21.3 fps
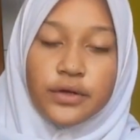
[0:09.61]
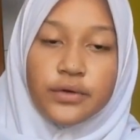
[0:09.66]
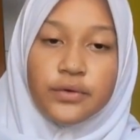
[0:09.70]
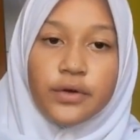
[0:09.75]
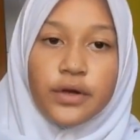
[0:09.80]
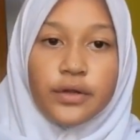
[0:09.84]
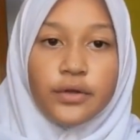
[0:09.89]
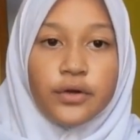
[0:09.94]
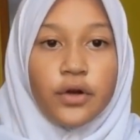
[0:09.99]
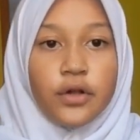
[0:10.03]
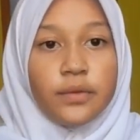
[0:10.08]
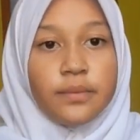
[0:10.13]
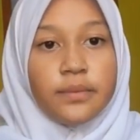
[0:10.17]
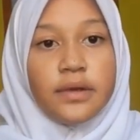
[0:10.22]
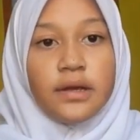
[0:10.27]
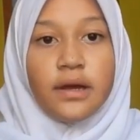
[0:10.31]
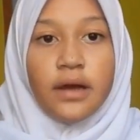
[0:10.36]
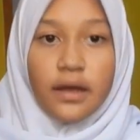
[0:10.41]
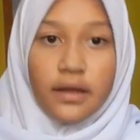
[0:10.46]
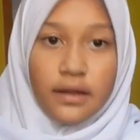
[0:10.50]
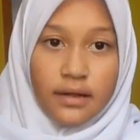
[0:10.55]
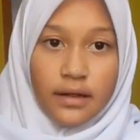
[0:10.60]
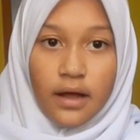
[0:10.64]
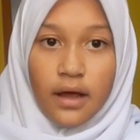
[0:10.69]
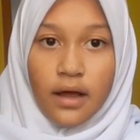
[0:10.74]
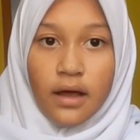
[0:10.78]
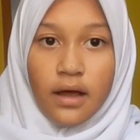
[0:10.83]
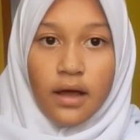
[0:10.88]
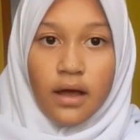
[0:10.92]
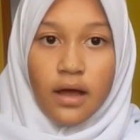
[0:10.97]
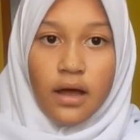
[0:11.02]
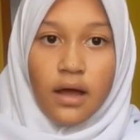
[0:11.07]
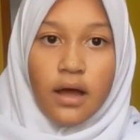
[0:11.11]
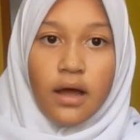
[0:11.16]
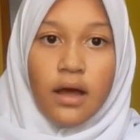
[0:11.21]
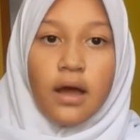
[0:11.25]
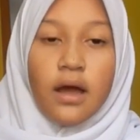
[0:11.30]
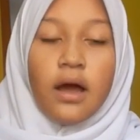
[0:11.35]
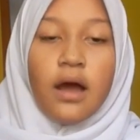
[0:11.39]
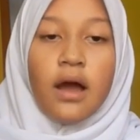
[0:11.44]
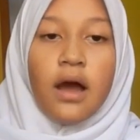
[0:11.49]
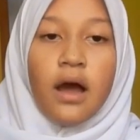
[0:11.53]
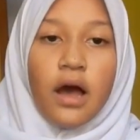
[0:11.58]
You can call me Kayla.
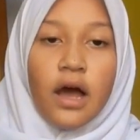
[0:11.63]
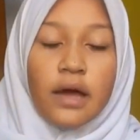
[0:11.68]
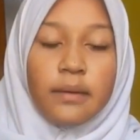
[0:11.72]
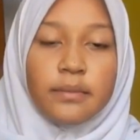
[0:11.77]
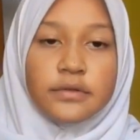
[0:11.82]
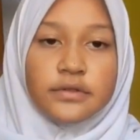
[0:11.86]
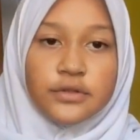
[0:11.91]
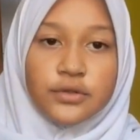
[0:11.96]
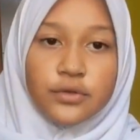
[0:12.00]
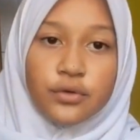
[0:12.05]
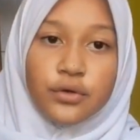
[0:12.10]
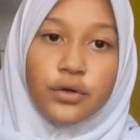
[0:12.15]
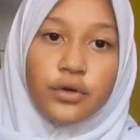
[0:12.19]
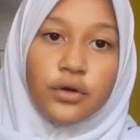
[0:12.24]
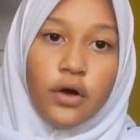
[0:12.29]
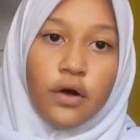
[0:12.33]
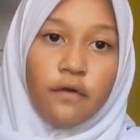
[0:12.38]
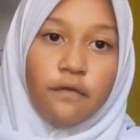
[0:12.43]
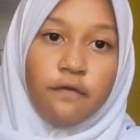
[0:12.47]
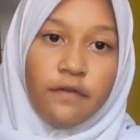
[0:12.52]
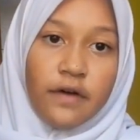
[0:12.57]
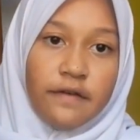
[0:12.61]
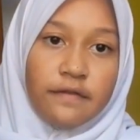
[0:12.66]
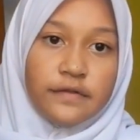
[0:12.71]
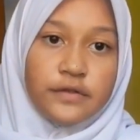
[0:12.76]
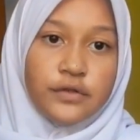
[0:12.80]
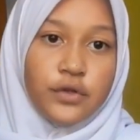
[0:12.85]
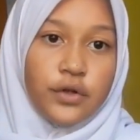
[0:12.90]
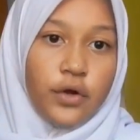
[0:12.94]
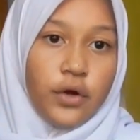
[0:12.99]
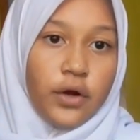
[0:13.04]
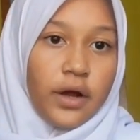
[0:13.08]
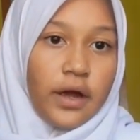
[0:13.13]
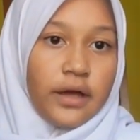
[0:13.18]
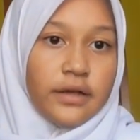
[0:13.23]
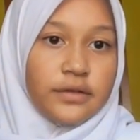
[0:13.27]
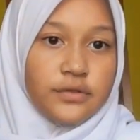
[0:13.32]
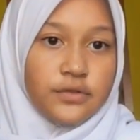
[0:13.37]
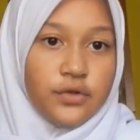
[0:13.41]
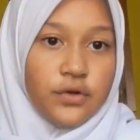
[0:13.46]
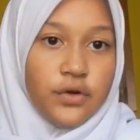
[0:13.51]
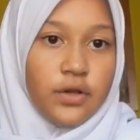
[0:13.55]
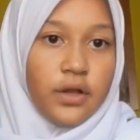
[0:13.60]
I'm a student of 5 Junior High
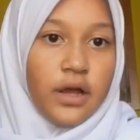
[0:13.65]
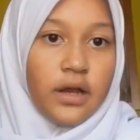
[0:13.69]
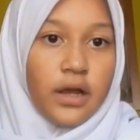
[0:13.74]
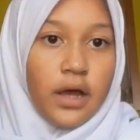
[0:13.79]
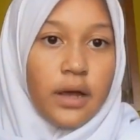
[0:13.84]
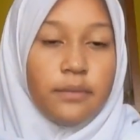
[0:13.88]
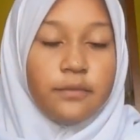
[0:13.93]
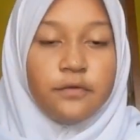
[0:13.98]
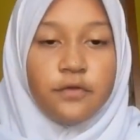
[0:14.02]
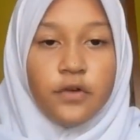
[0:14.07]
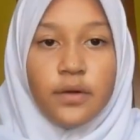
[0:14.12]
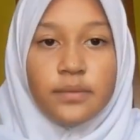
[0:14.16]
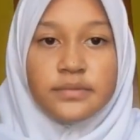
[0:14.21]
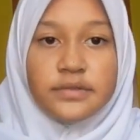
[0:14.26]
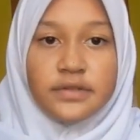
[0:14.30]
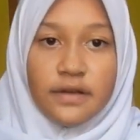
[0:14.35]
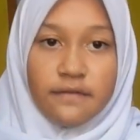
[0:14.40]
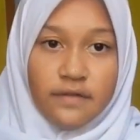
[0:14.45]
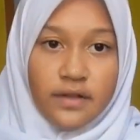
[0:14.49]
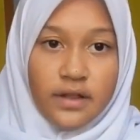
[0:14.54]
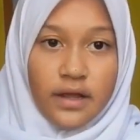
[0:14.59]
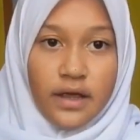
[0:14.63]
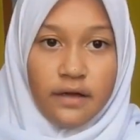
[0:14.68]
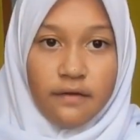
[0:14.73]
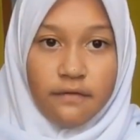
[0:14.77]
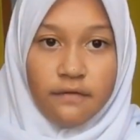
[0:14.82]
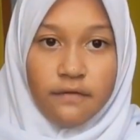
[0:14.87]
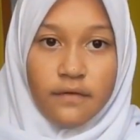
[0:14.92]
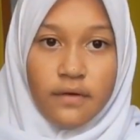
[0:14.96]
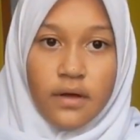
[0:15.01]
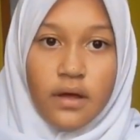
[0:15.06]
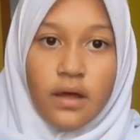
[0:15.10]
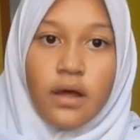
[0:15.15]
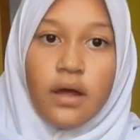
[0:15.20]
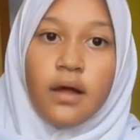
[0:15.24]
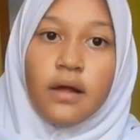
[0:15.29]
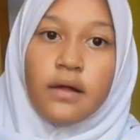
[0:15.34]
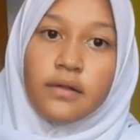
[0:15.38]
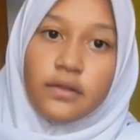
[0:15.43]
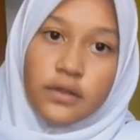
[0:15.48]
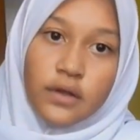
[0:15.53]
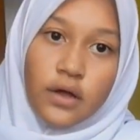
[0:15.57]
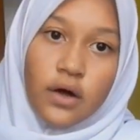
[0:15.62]
School and I'm from 7F.
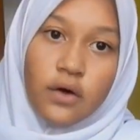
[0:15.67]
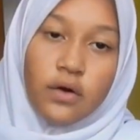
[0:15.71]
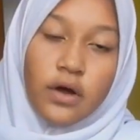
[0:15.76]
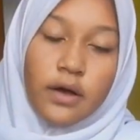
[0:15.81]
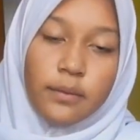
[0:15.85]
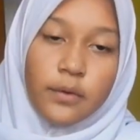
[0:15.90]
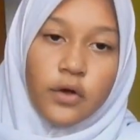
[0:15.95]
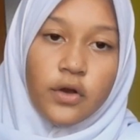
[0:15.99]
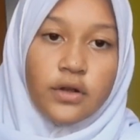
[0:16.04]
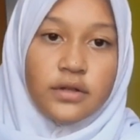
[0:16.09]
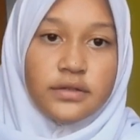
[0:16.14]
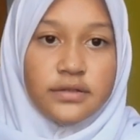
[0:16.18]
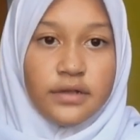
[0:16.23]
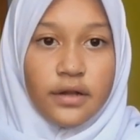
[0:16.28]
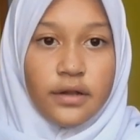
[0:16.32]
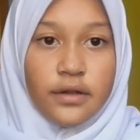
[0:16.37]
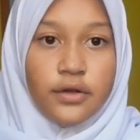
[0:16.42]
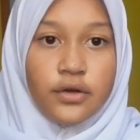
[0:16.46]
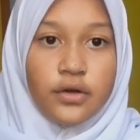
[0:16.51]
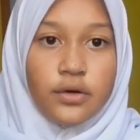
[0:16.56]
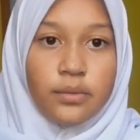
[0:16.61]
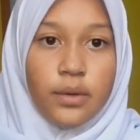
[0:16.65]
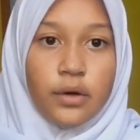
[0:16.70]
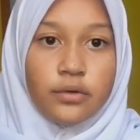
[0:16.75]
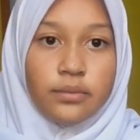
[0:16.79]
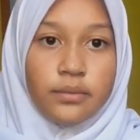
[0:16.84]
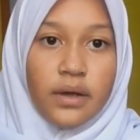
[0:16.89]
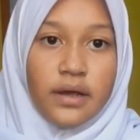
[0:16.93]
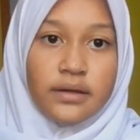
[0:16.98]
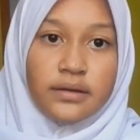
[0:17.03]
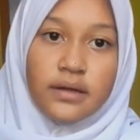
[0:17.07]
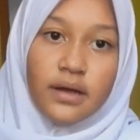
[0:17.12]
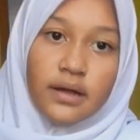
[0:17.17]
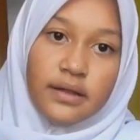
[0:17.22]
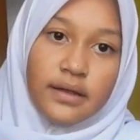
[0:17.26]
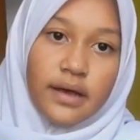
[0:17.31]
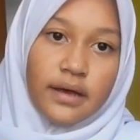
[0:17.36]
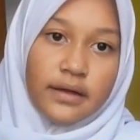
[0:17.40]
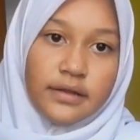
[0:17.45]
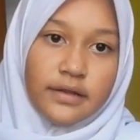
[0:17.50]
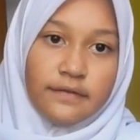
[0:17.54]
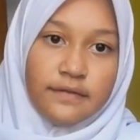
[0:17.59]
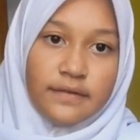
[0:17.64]
Now I'm gonna tell you about my
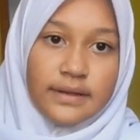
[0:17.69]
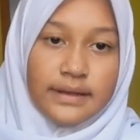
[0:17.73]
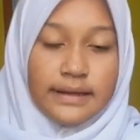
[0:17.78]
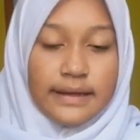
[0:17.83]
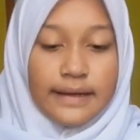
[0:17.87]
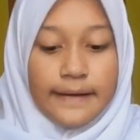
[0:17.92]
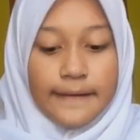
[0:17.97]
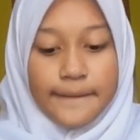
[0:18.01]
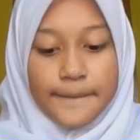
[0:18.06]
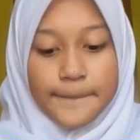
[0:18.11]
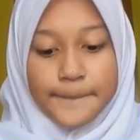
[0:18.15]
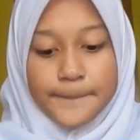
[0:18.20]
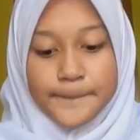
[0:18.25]
daily activity.